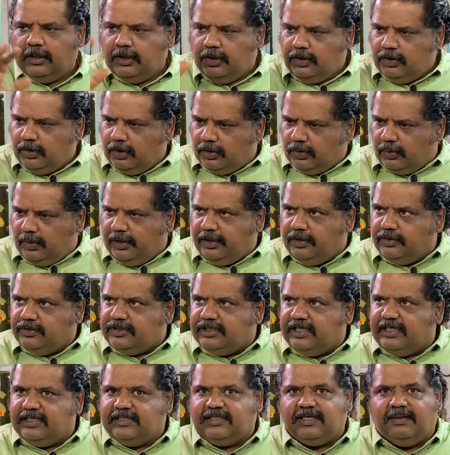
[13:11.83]
you're going to
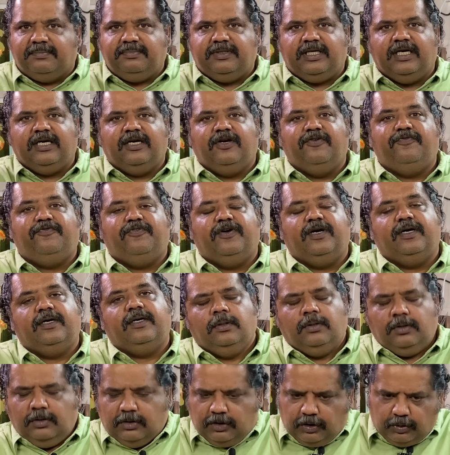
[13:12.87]
see something different.
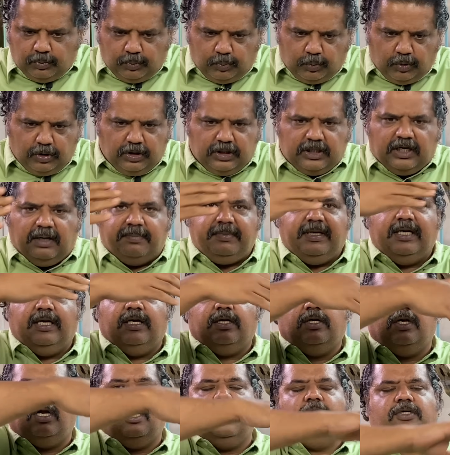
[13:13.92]
The wood coming
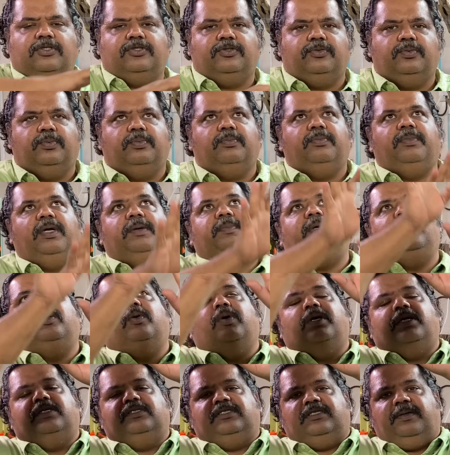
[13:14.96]
across, maybe
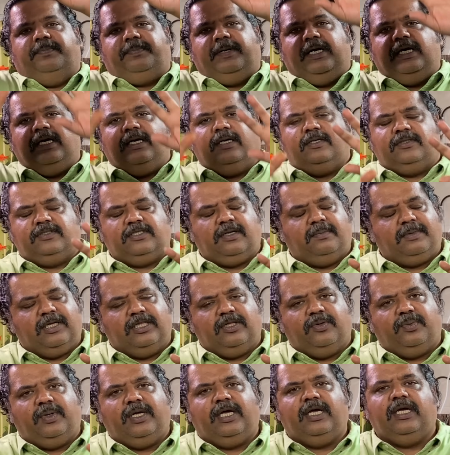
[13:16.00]
going separate some
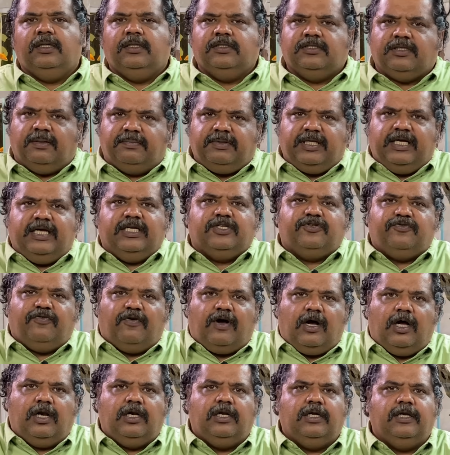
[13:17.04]
other way, something has
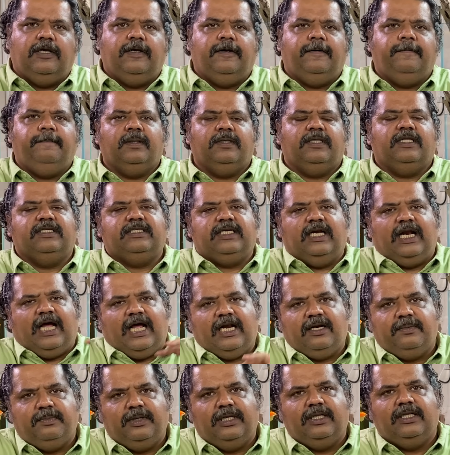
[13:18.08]
fallen, there's an
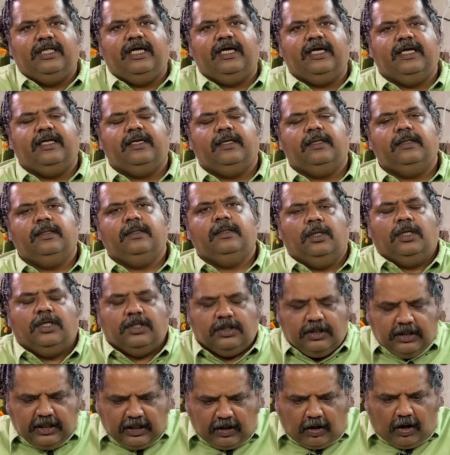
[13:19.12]
animal there.
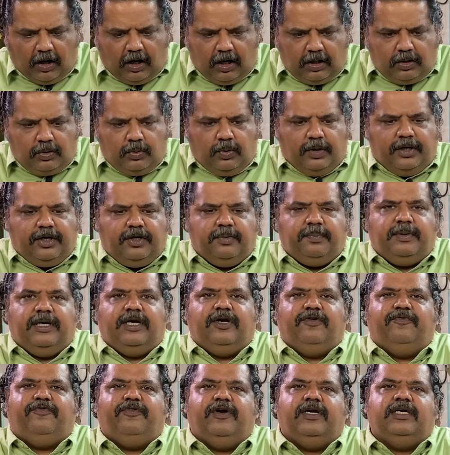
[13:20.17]
They're all going to be
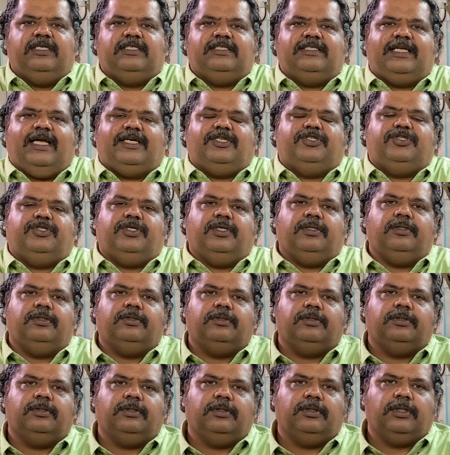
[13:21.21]
different
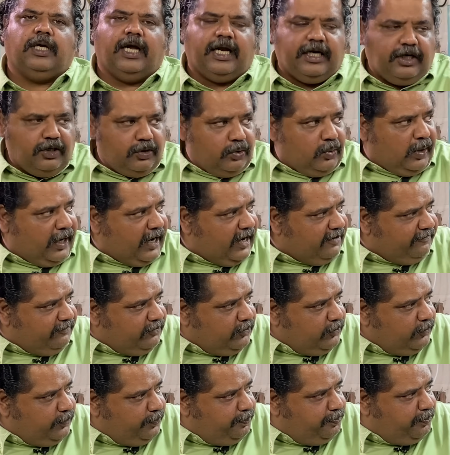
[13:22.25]
sections and you have
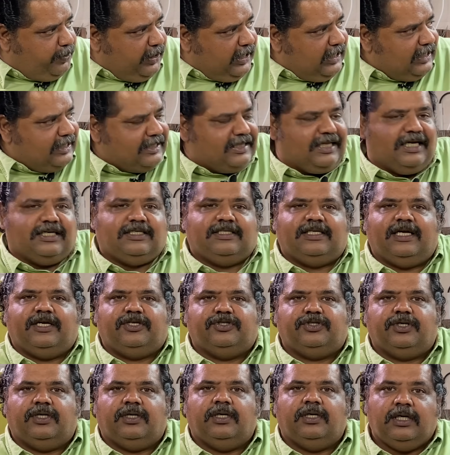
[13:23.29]
to build that
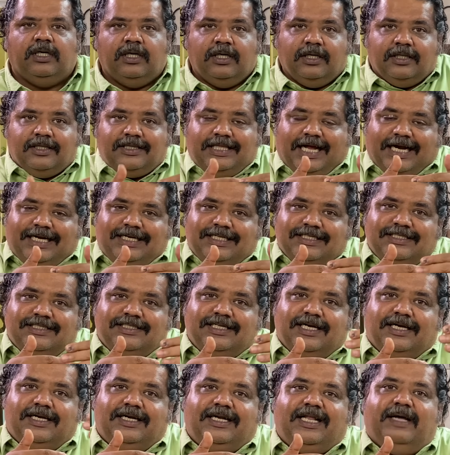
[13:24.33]
section. That is
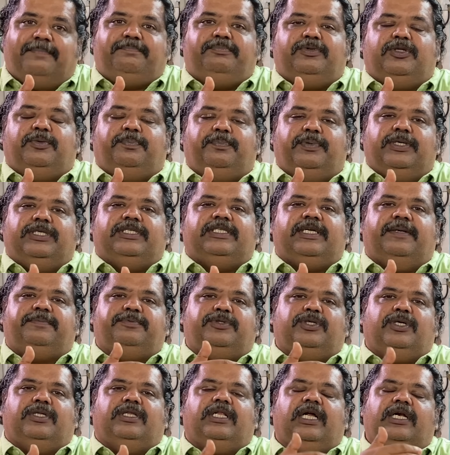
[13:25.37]
the depth
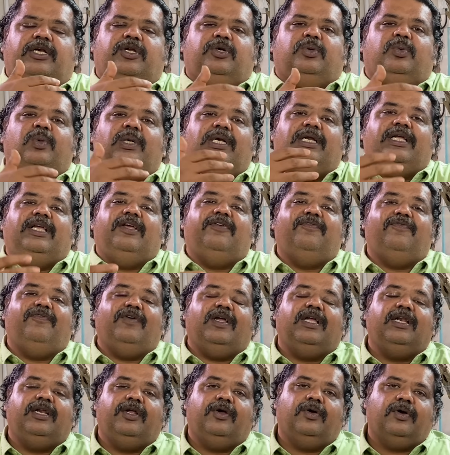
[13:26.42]
perception that you will give
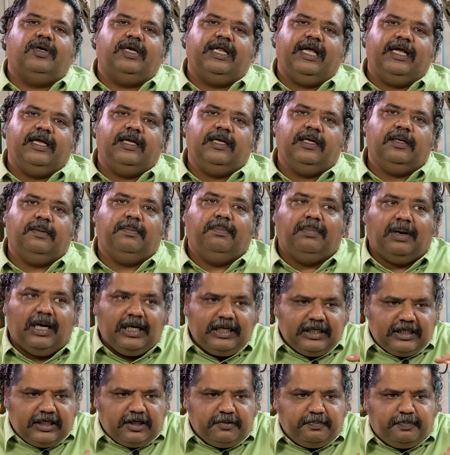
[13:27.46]
in your tank.
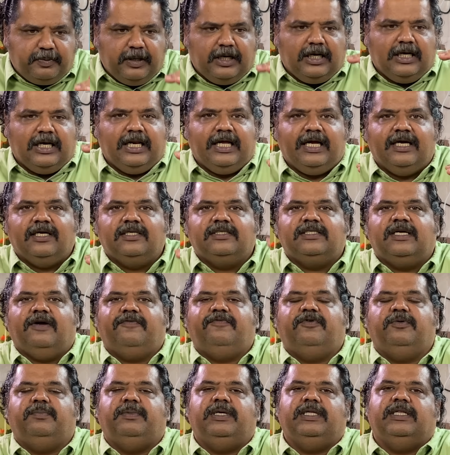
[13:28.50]
Multiple layers have
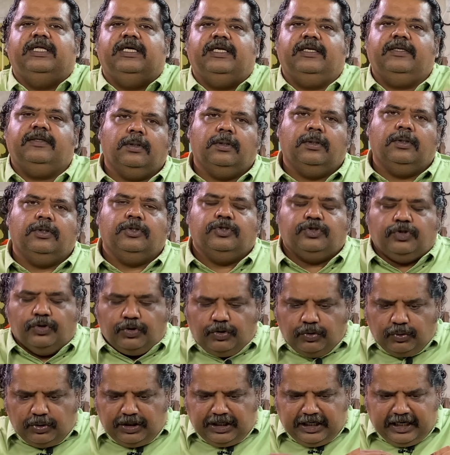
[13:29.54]
to be there. So
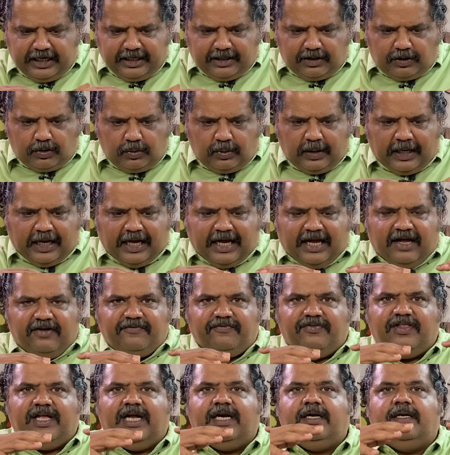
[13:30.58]
you need to
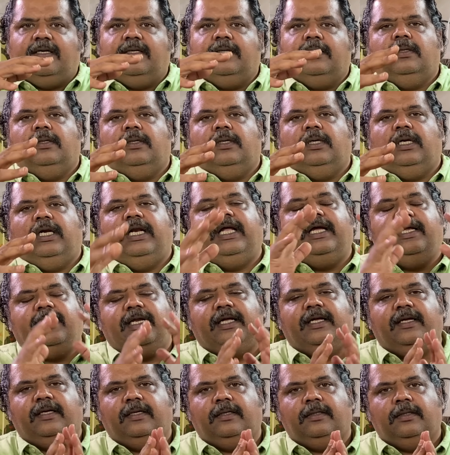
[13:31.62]
have that
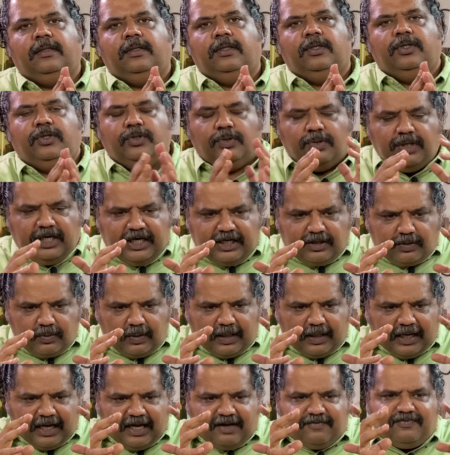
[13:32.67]
layering. You need to
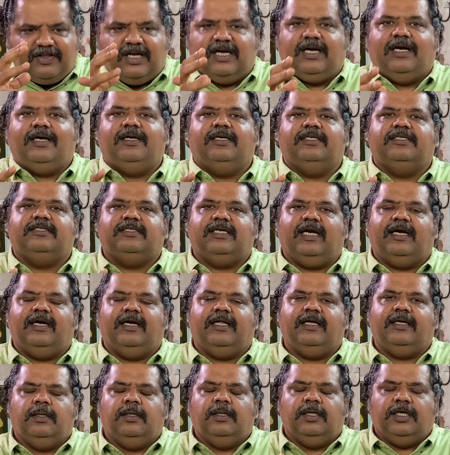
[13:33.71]
have that
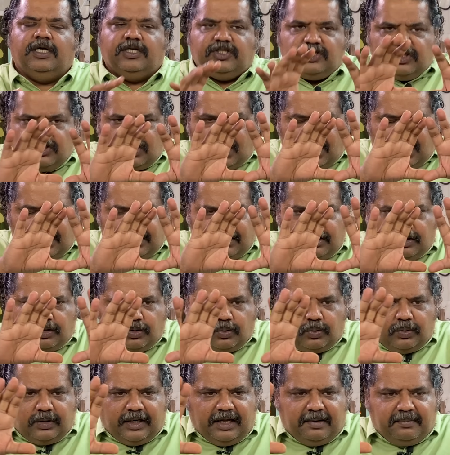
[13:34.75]
understanding. It's not a
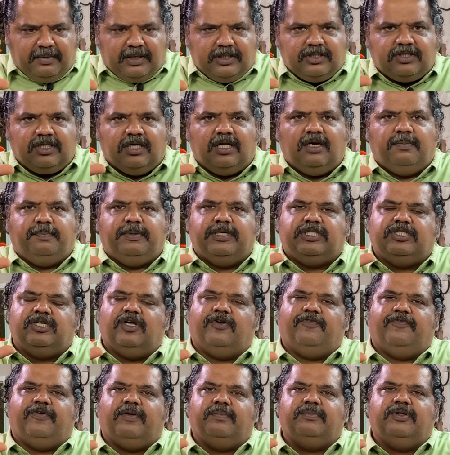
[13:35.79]
2-dimensional picture
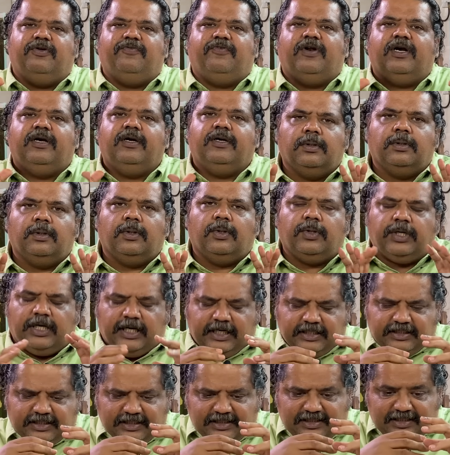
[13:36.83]
from the front. Okay,
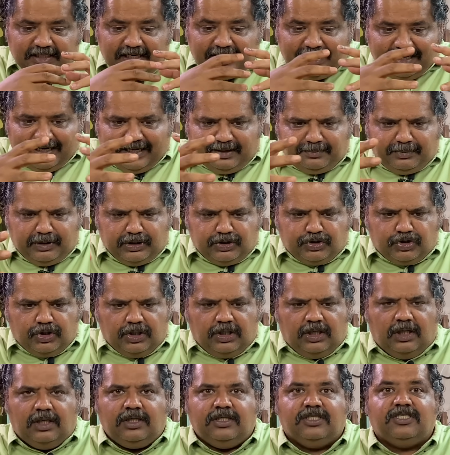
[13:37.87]
it's a
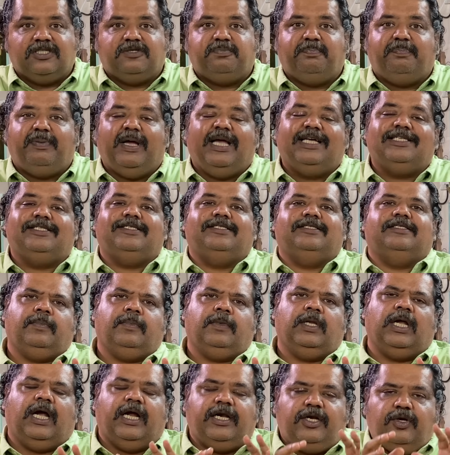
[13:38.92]
3-dimensional space
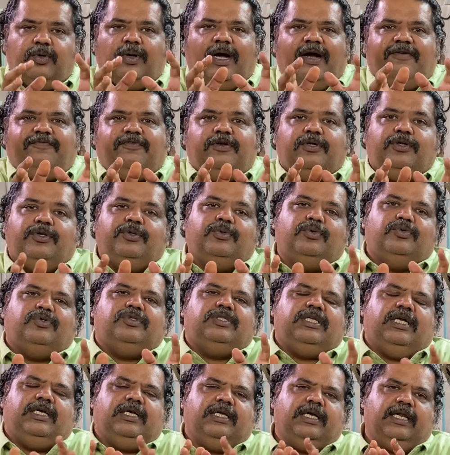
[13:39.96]
and you have to use
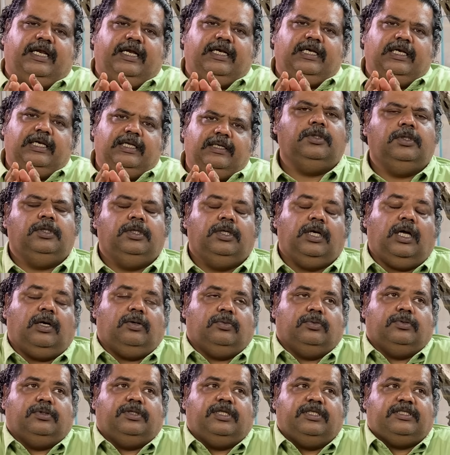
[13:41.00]
that correctly.
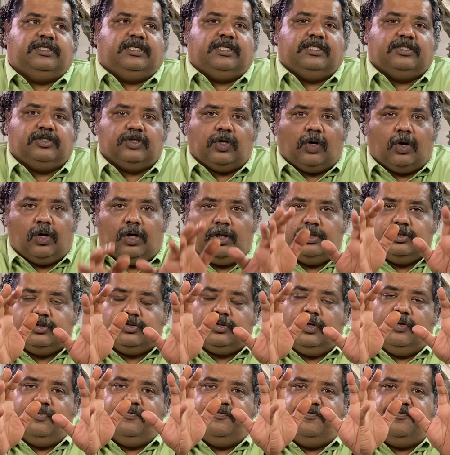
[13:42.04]
Now, this is also
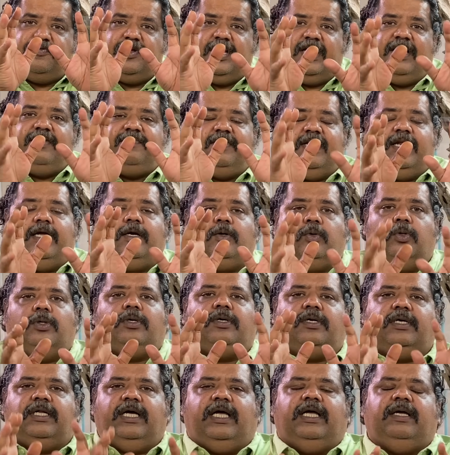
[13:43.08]
a very, very
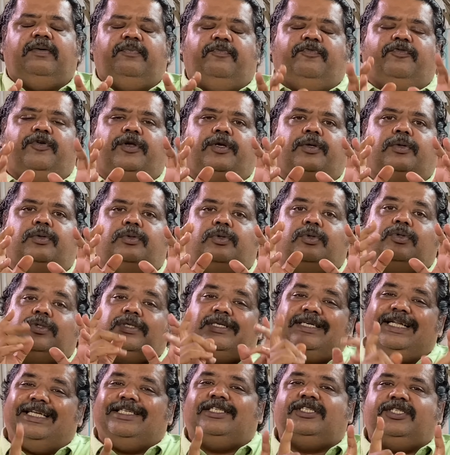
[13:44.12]
good time for you to
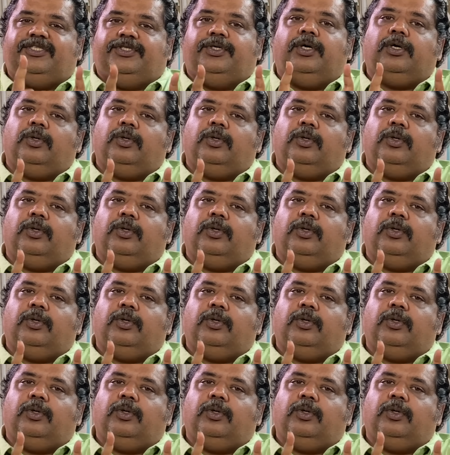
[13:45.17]
test your